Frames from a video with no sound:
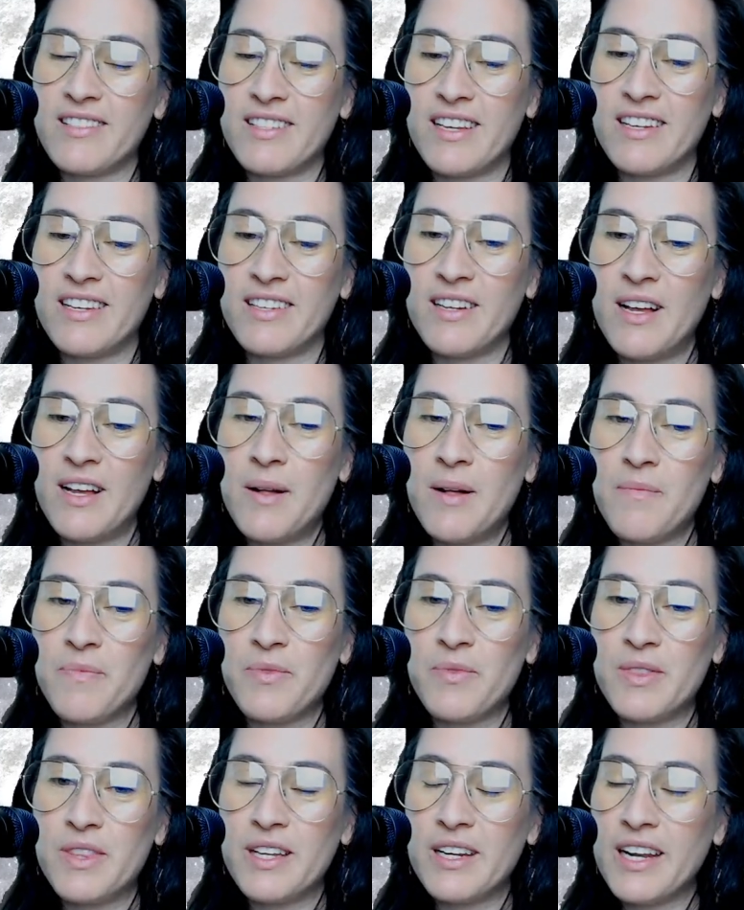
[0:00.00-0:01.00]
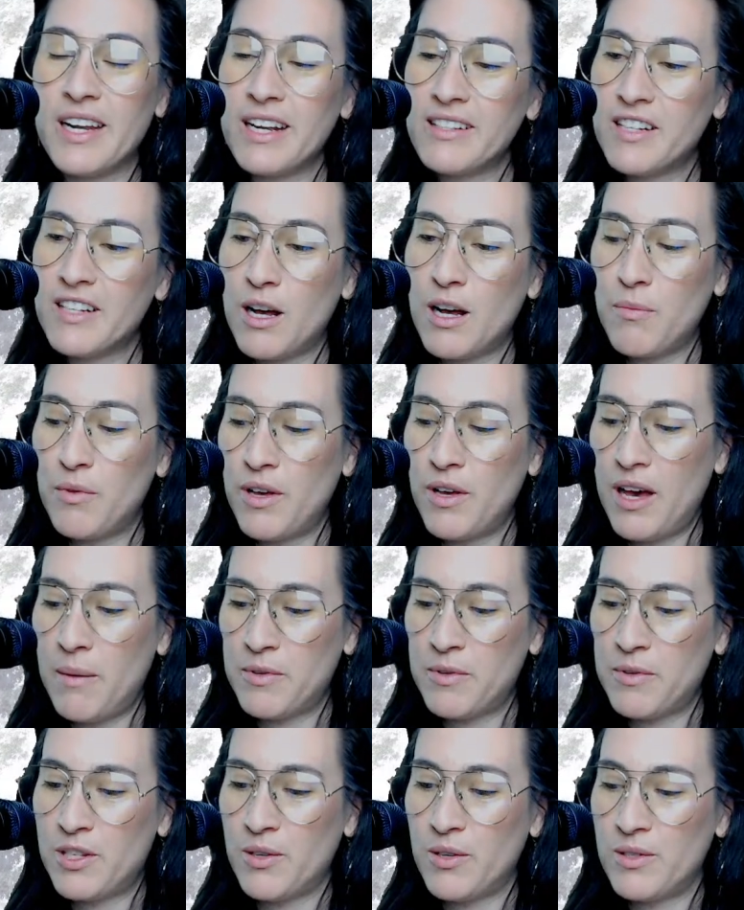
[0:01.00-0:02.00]
And the next couple of
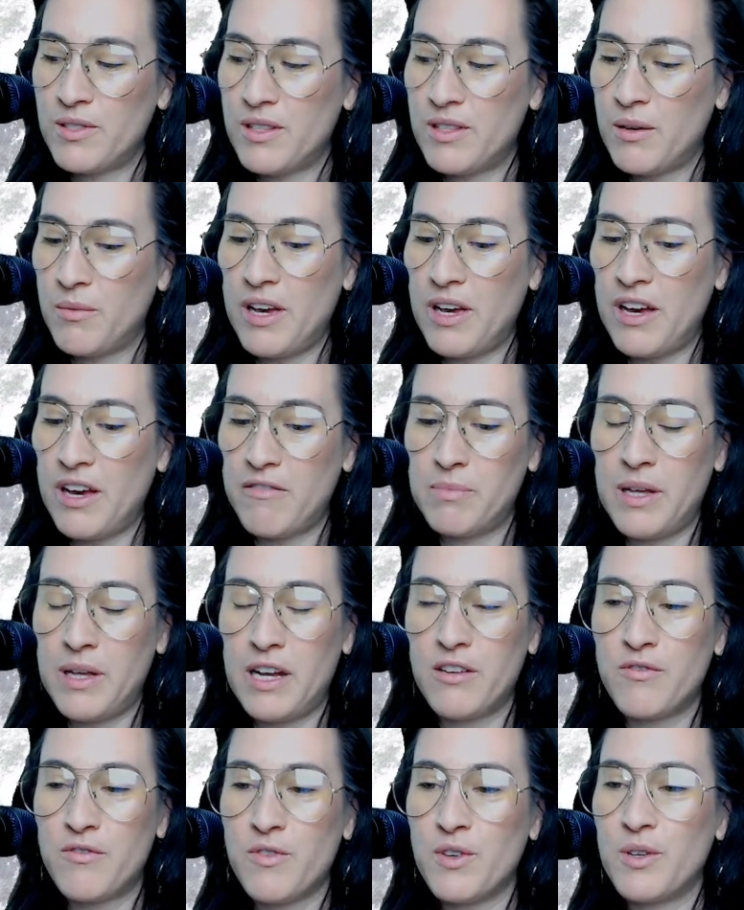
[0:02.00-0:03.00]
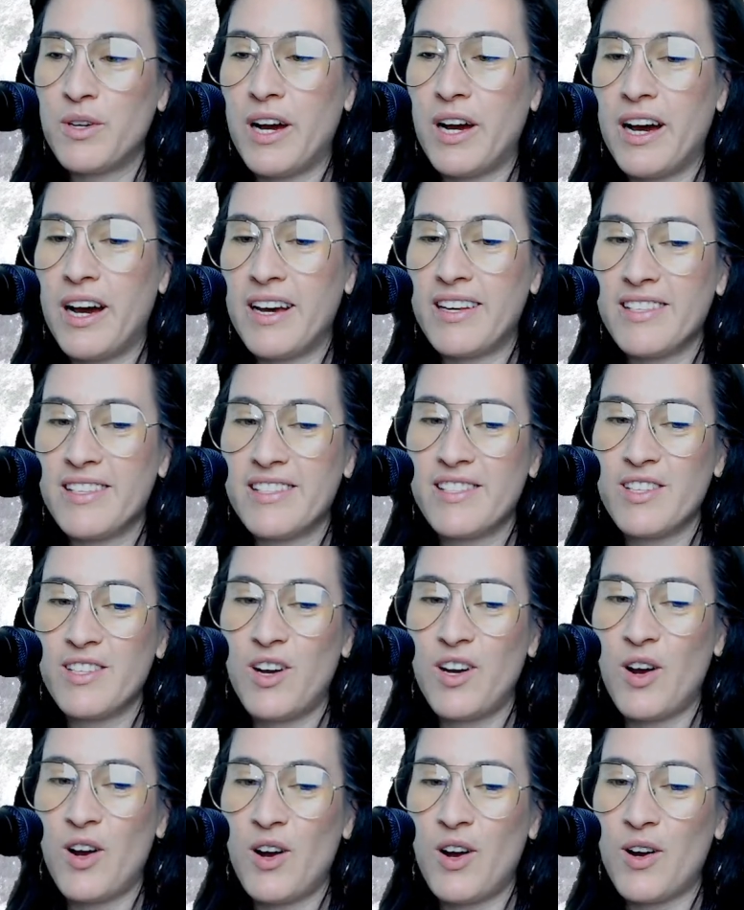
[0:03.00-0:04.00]
episodes that we have planned for you guys
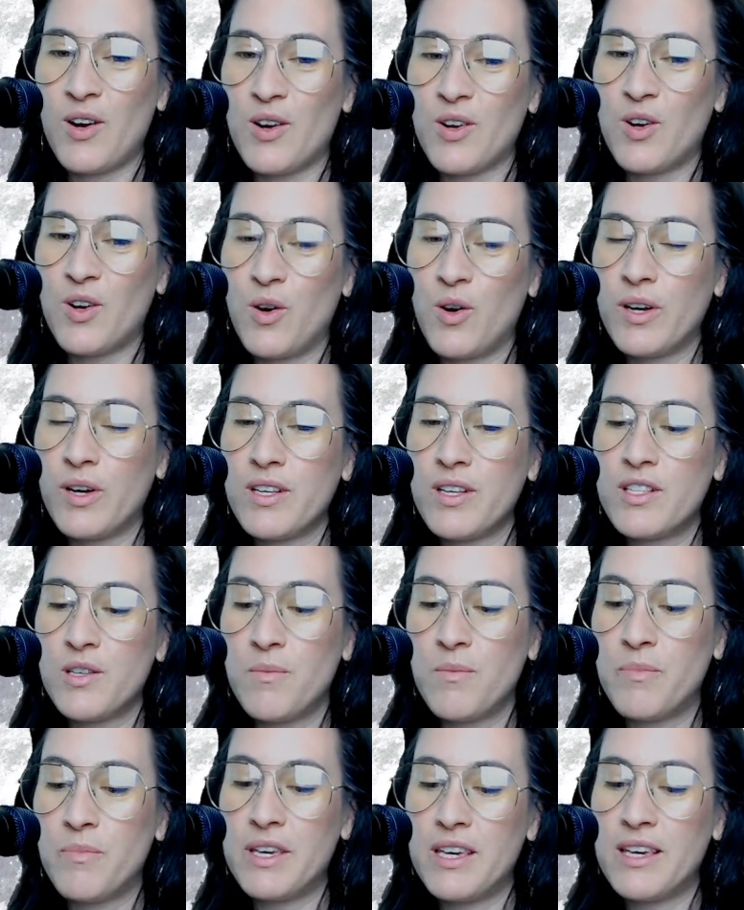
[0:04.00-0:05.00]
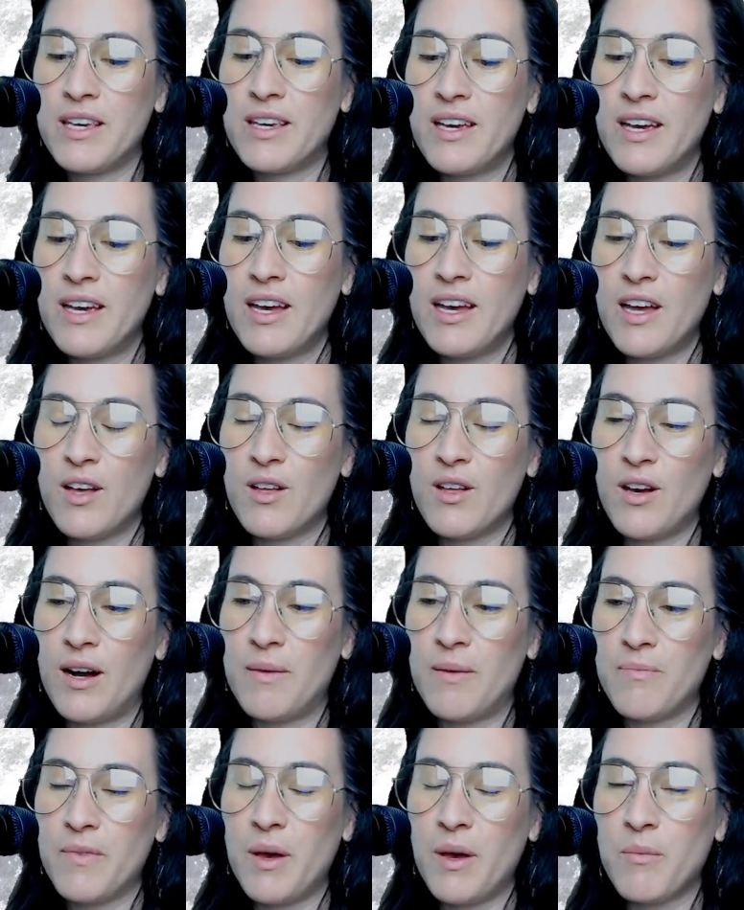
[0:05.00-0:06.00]
are going to be,
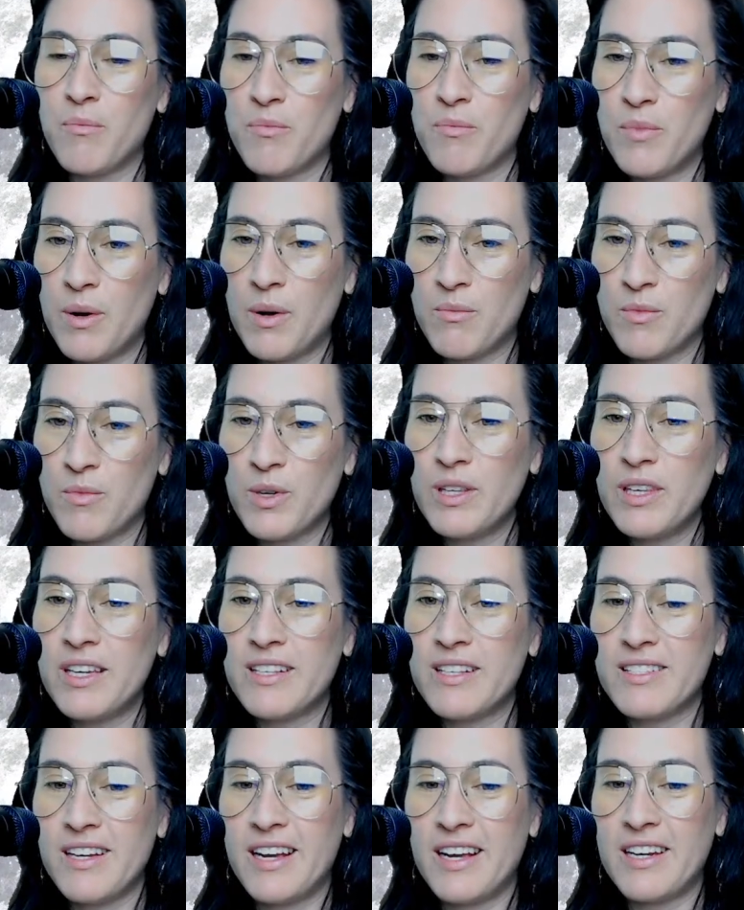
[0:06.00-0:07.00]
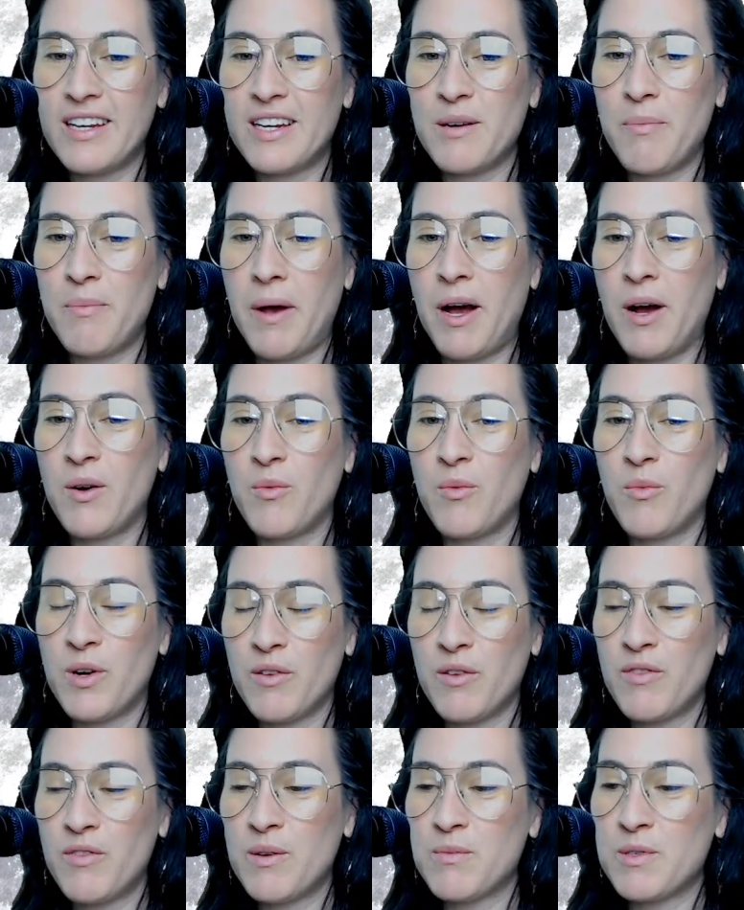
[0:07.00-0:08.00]
I'm really excited about one
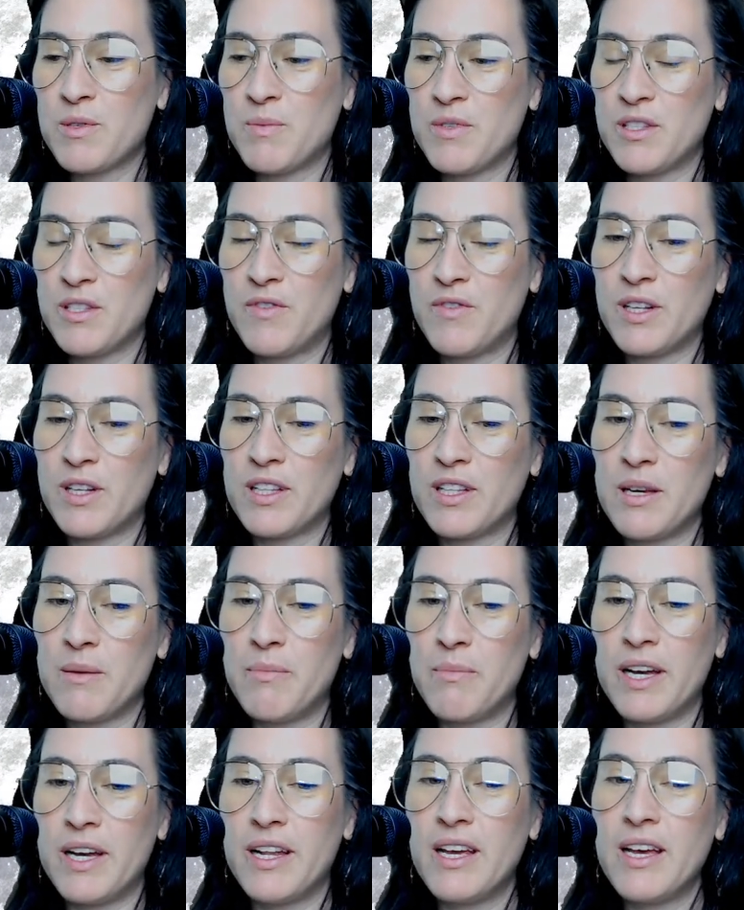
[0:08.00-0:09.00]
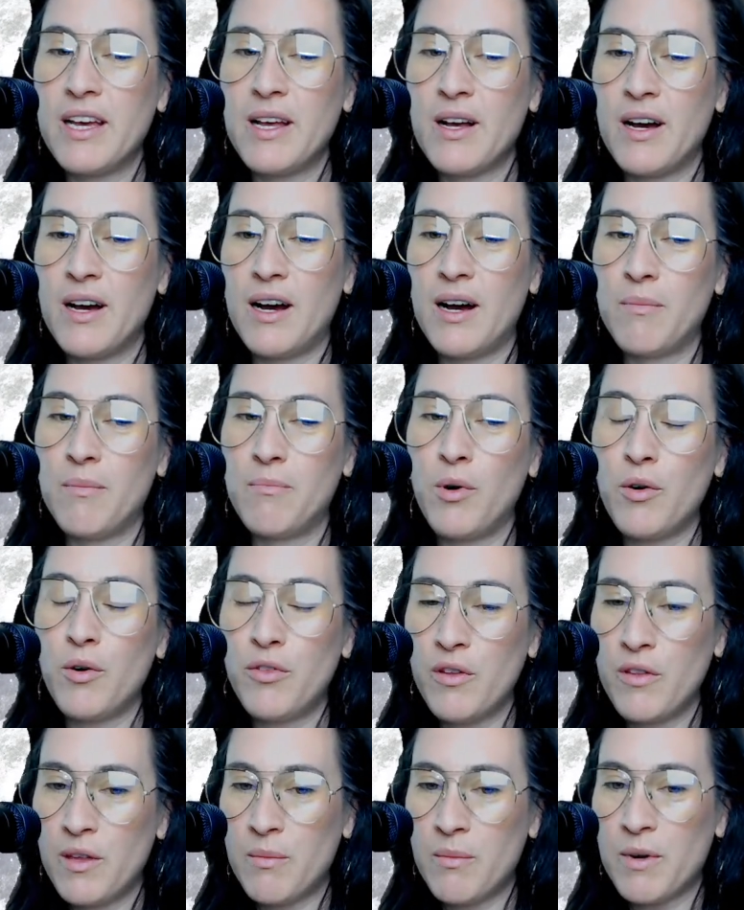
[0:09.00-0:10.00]
of them specifically, but both
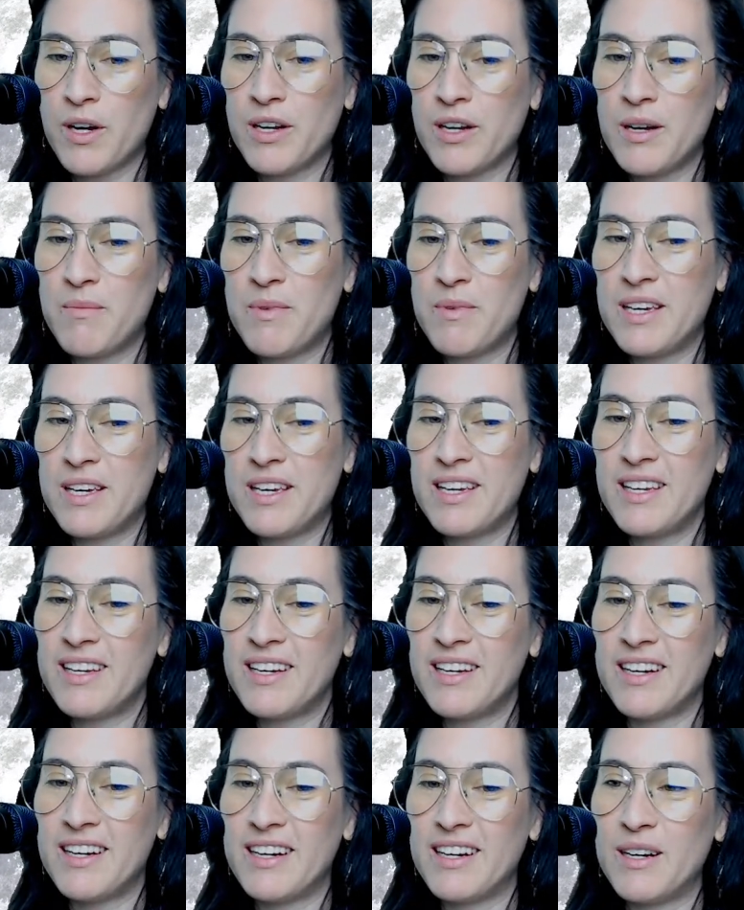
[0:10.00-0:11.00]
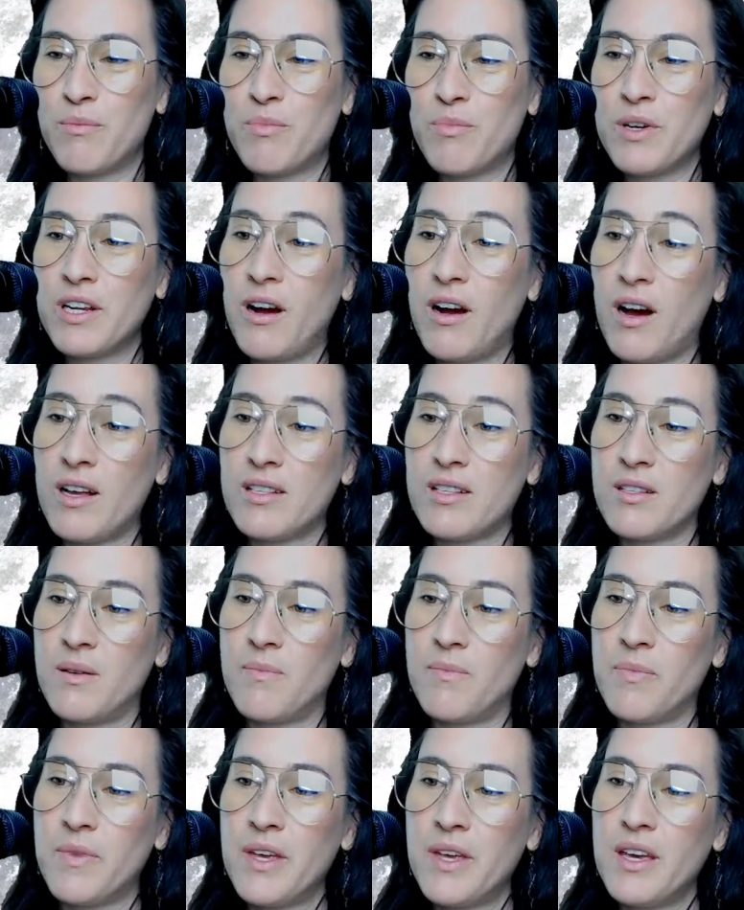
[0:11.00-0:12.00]
of them are going to be pretty awesome.